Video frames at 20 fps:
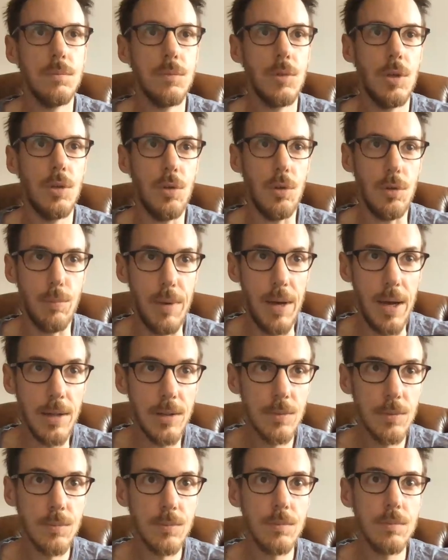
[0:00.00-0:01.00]
Not
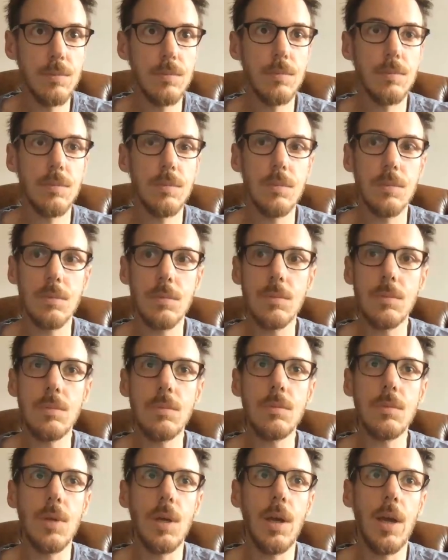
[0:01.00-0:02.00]
bad.
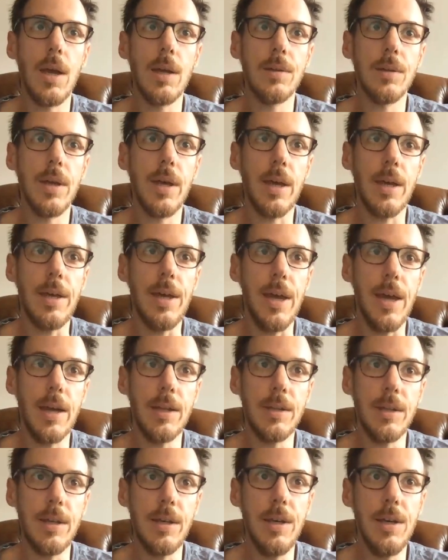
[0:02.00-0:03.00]
And
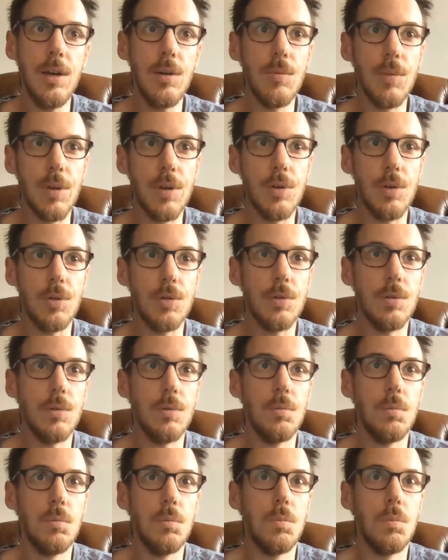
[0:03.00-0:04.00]
again here we could
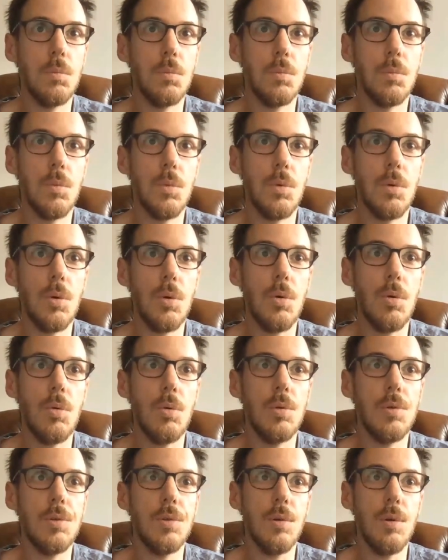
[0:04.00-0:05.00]

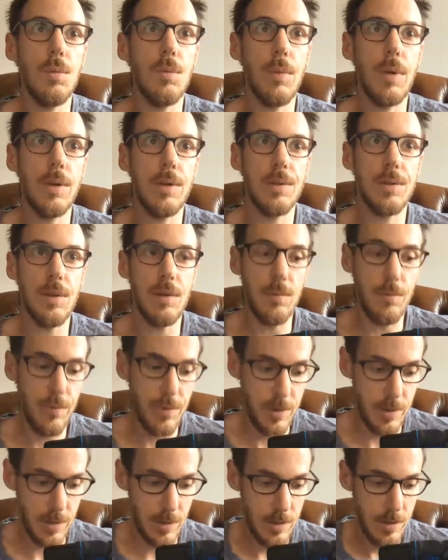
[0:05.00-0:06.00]
also make
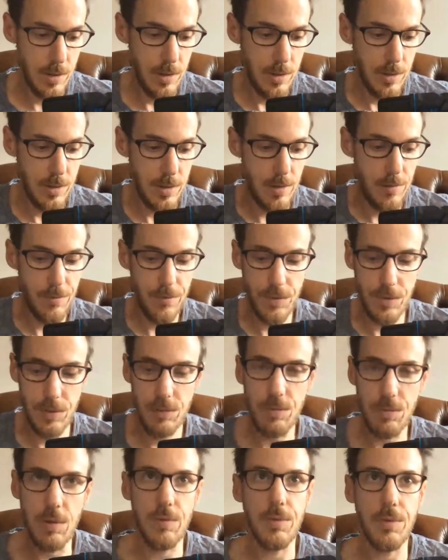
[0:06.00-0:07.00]
something
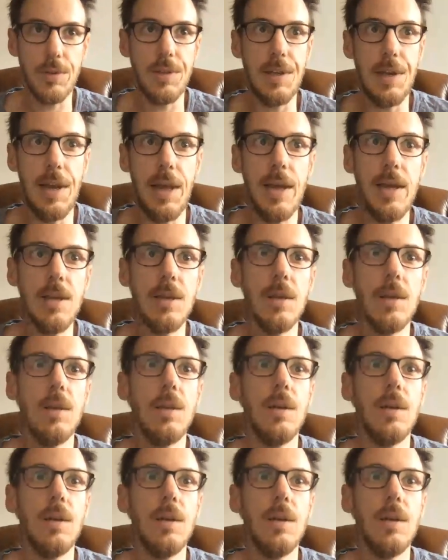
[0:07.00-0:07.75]
different with a delay.